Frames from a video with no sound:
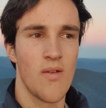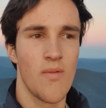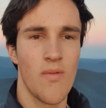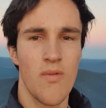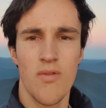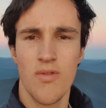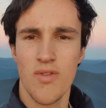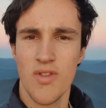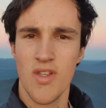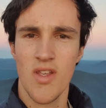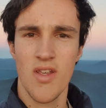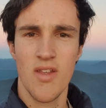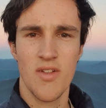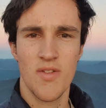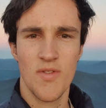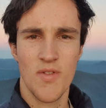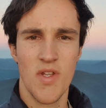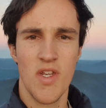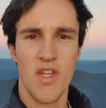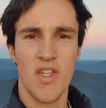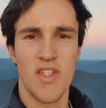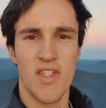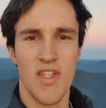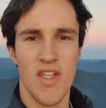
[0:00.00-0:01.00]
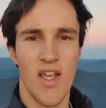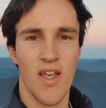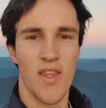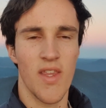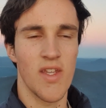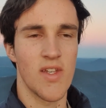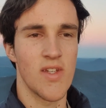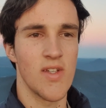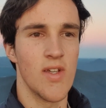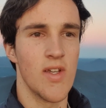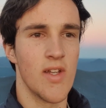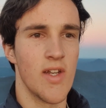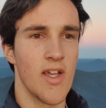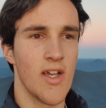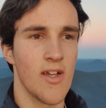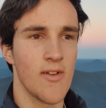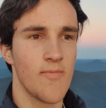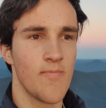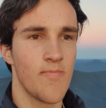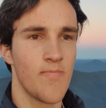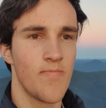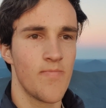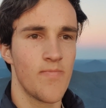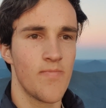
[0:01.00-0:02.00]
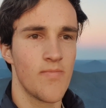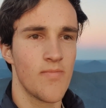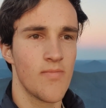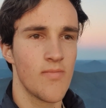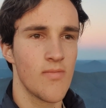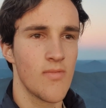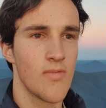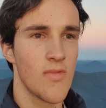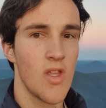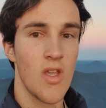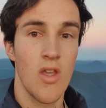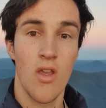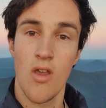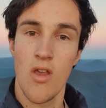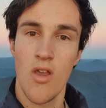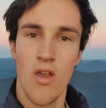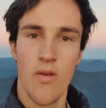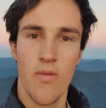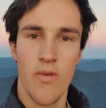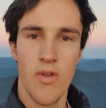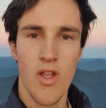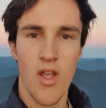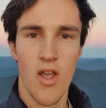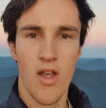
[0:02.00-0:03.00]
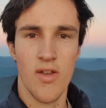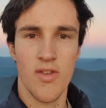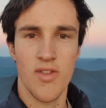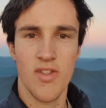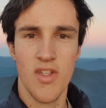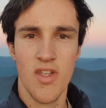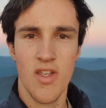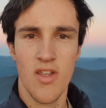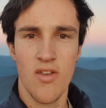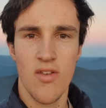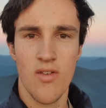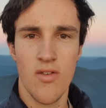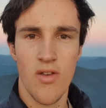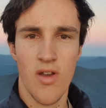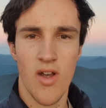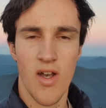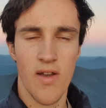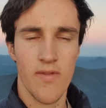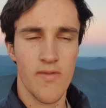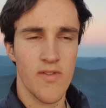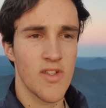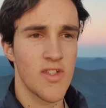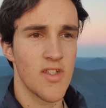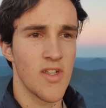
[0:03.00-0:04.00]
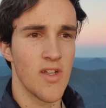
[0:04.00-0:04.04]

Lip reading: was interested to see how they turn out. But yeah, I'll see you after